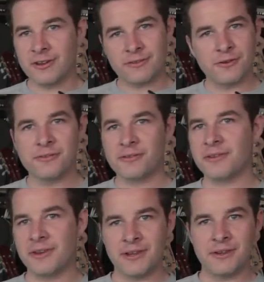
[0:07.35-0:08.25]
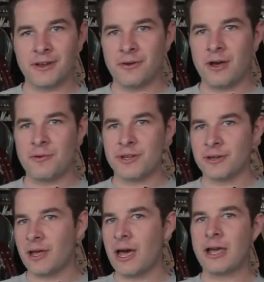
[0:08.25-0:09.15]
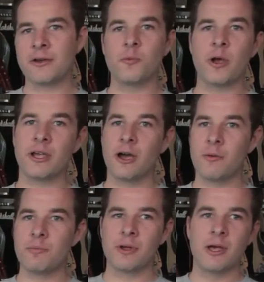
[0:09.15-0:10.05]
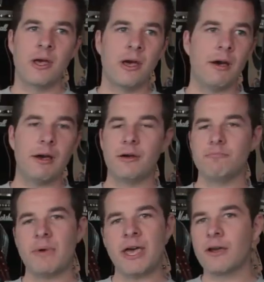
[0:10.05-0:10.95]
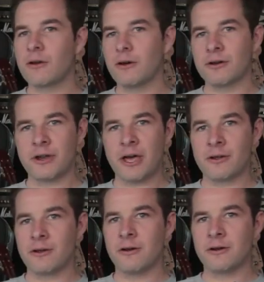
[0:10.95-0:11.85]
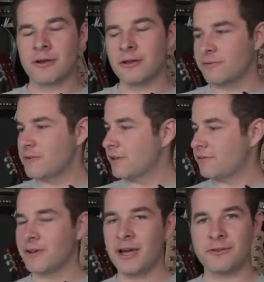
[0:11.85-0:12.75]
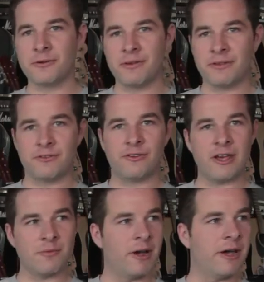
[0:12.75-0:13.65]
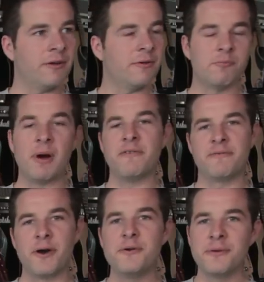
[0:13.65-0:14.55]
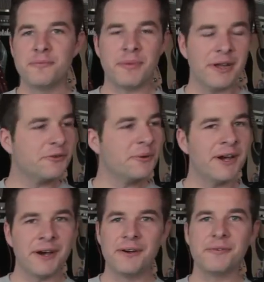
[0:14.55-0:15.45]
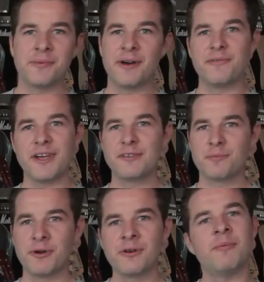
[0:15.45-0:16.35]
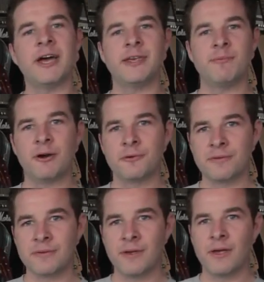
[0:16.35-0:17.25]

It's constantly, you know, I mean, I can wake up at 8 o'clock, 9 o'clock, and the first thing I do is check my phone, my Twitter, my Facebook, my emails.